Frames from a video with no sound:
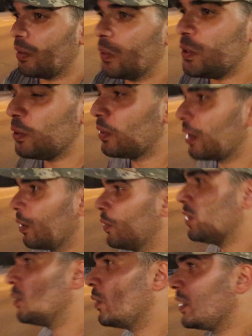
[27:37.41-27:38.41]

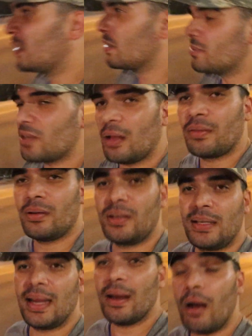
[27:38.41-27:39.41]
When it comes to
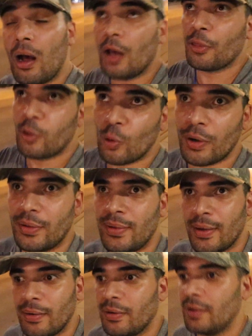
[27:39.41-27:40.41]

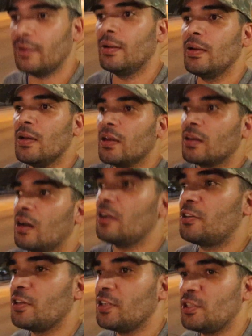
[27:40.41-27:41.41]
authoritarian
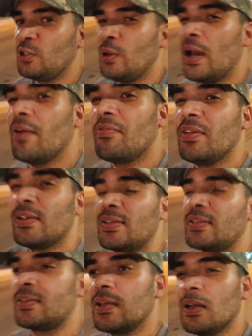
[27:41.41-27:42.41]
countries, you have
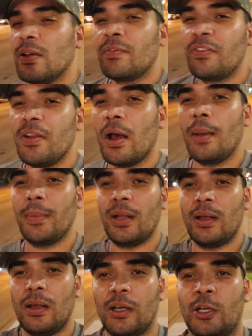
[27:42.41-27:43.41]
this
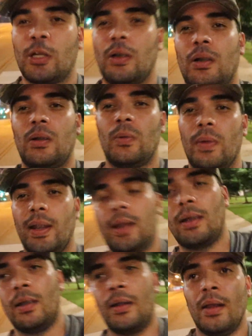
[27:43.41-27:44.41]
phenomena occur
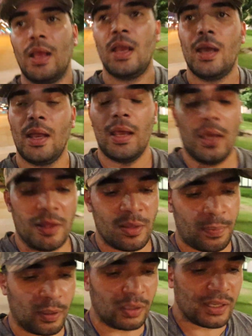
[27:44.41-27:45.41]
where
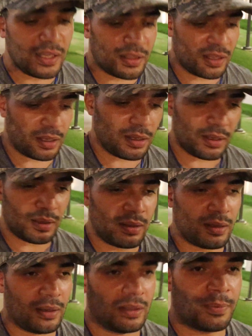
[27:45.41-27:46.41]

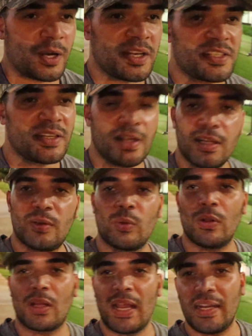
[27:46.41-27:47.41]
the president
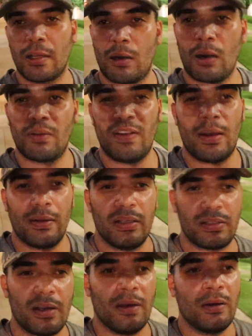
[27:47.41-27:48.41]
will kind of carve out
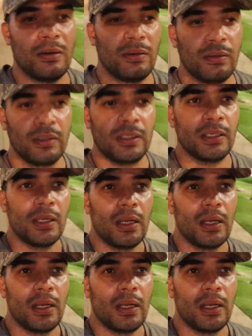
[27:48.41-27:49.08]
his own